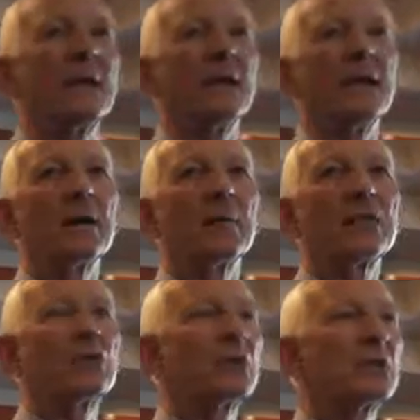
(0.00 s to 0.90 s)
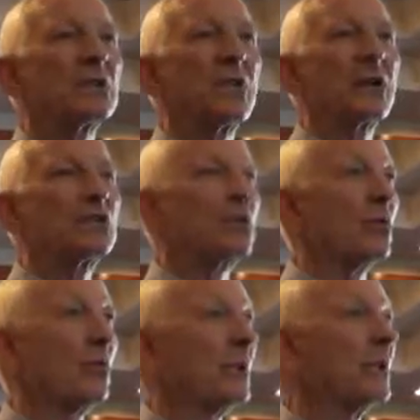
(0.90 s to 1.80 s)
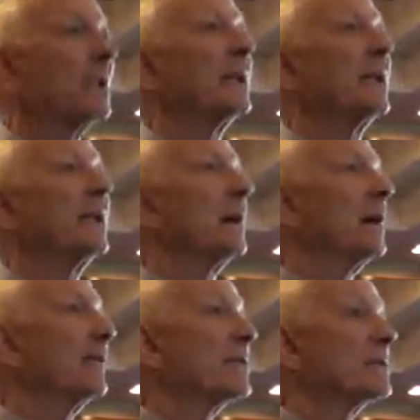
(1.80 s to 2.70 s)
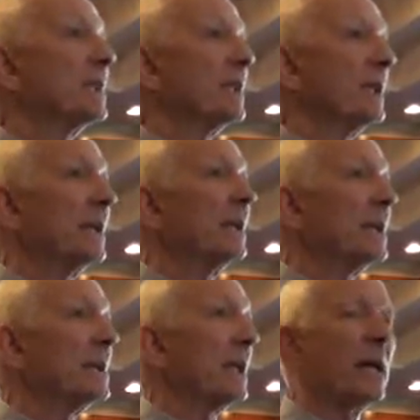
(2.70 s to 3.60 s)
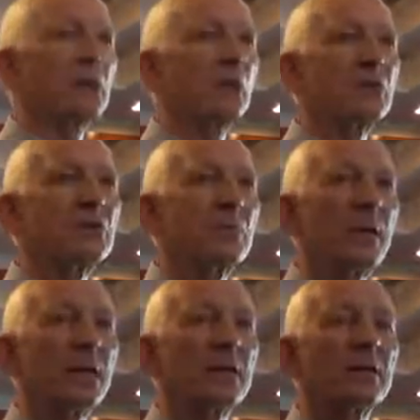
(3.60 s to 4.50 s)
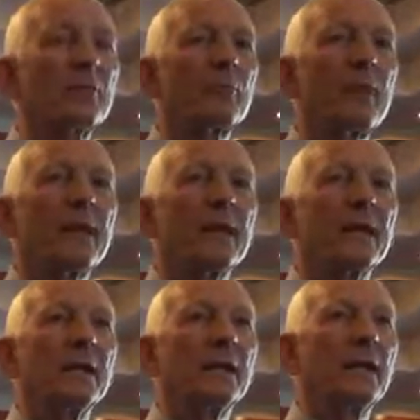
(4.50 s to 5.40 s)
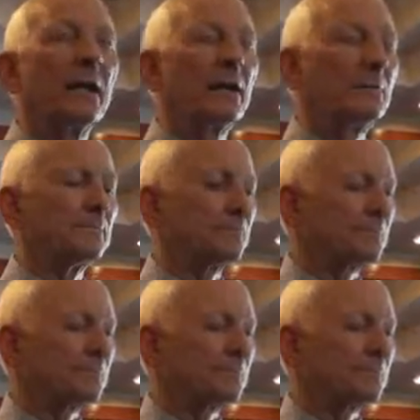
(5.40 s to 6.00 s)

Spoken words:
But you can change your will obviously at any time once you make it. Now,